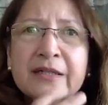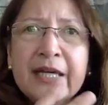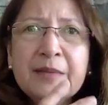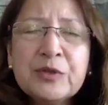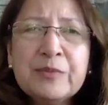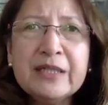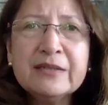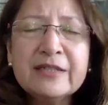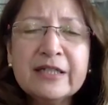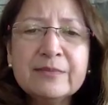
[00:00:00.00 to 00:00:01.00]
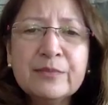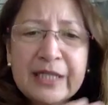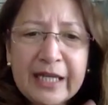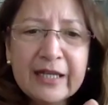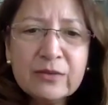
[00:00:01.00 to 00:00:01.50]
came to me and said,
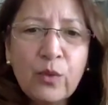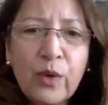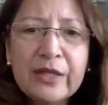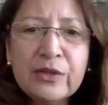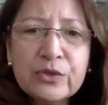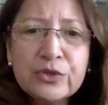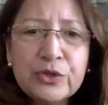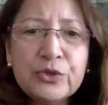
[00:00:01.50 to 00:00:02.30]
Monette, why don't